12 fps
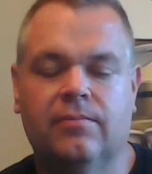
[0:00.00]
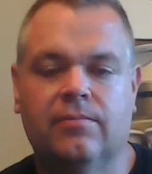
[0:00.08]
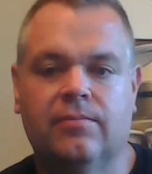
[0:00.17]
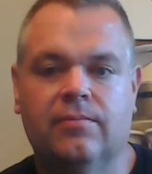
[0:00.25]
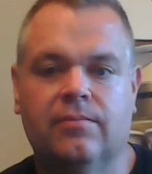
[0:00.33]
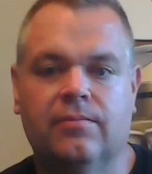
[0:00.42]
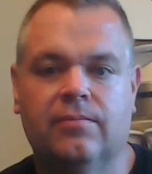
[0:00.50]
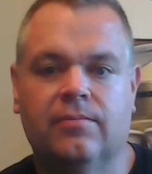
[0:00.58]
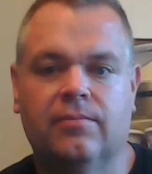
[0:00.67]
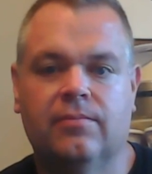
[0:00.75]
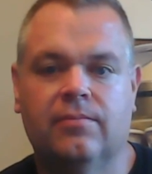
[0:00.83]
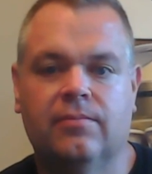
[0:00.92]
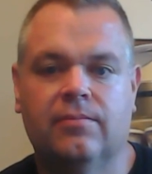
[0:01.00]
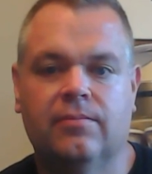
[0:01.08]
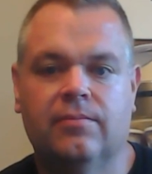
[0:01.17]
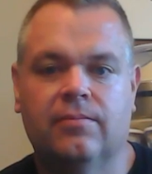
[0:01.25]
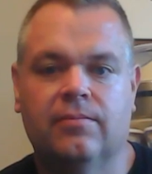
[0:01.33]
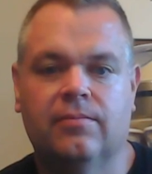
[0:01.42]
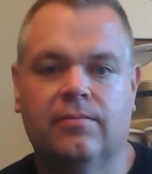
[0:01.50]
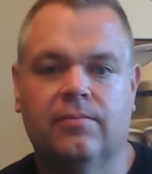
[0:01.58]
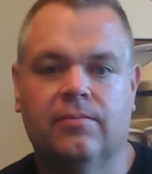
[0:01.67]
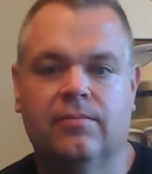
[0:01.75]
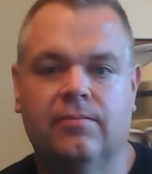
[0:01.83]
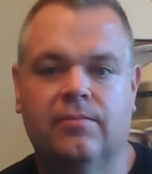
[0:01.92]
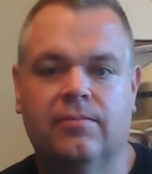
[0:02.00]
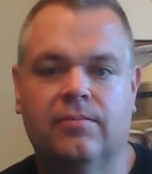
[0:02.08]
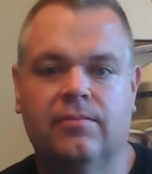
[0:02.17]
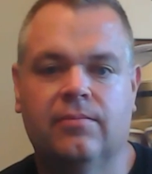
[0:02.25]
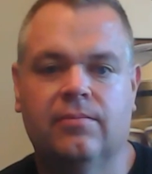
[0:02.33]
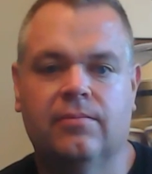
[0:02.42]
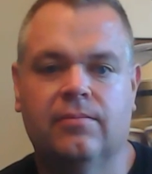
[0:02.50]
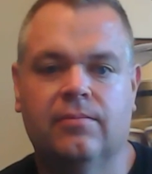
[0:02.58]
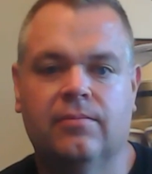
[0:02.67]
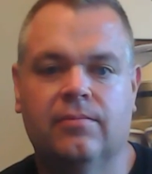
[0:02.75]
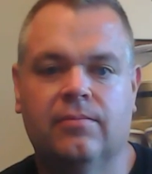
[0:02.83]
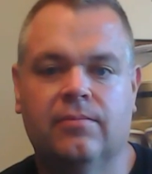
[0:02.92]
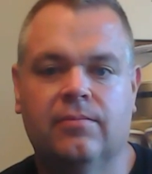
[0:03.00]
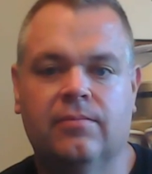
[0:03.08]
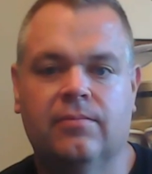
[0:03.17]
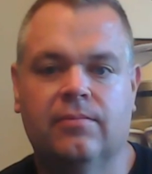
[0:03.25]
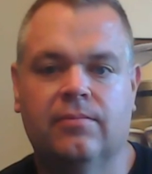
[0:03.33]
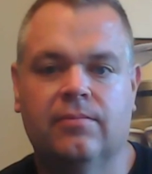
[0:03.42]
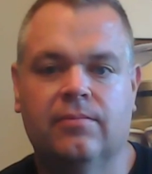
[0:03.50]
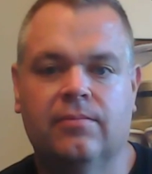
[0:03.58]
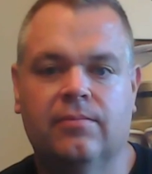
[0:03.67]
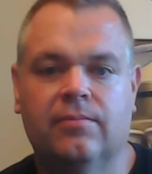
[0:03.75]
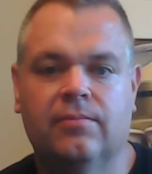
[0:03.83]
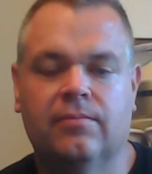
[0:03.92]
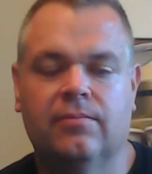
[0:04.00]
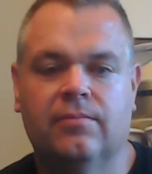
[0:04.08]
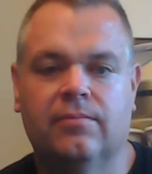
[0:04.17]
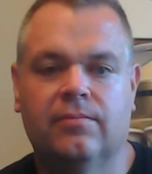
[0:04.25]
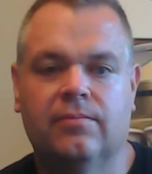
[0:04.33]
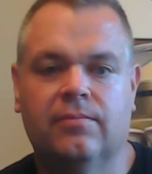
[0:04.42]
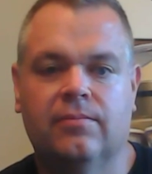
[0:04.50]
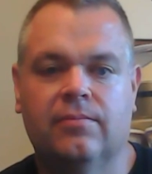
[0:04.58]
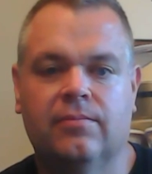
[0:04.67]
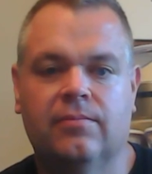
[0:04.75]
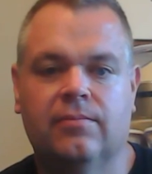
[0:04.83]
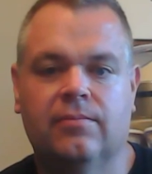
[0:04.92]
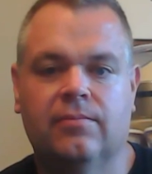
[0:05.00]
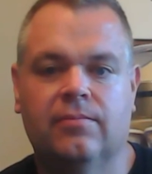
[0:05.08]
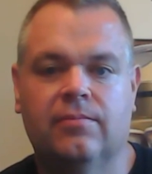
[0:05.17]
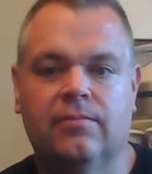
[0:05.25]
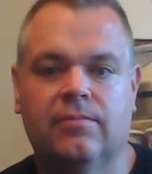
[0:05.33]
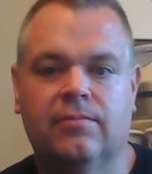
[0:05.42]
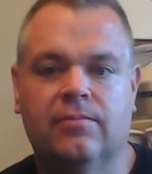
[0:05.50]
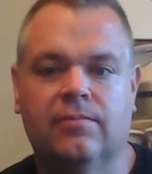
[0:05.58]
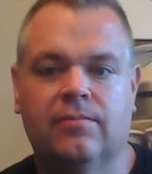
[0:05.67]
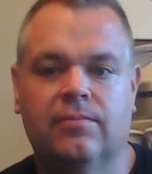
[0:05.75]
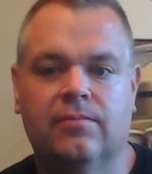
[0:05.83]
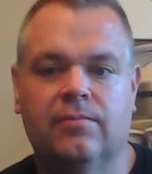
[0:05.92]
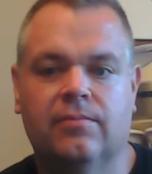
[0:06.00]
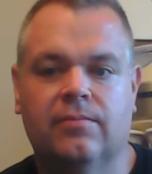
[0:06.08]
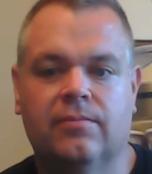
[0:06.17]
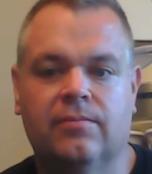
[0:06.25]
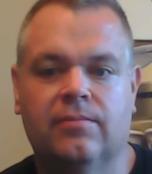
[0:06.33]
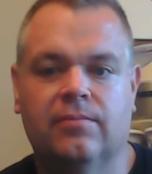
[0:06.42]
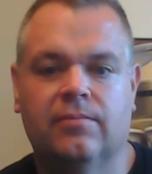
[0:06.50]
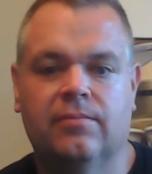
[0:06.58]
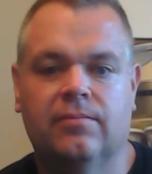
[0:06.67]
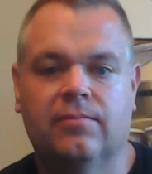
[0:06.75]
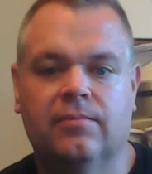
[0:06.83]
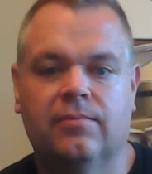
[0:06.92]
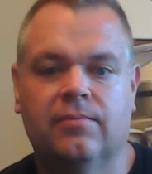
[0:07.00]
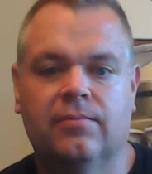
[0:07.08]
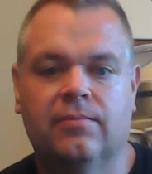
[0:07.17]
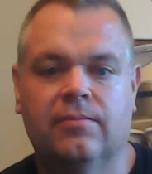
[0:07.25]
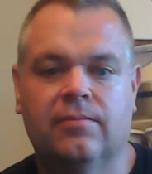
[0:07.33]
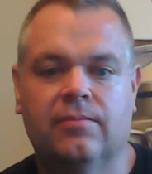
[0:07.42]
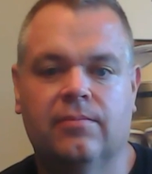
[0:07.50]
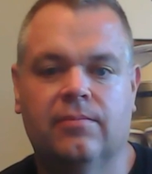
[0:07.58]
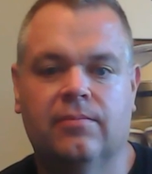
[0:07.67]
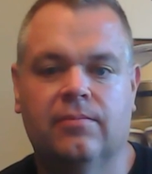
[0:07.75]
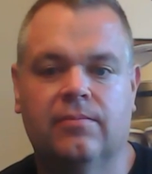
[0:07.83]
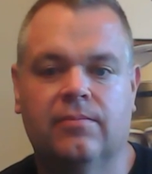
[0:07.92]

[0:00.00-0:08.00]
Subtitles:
[no speech]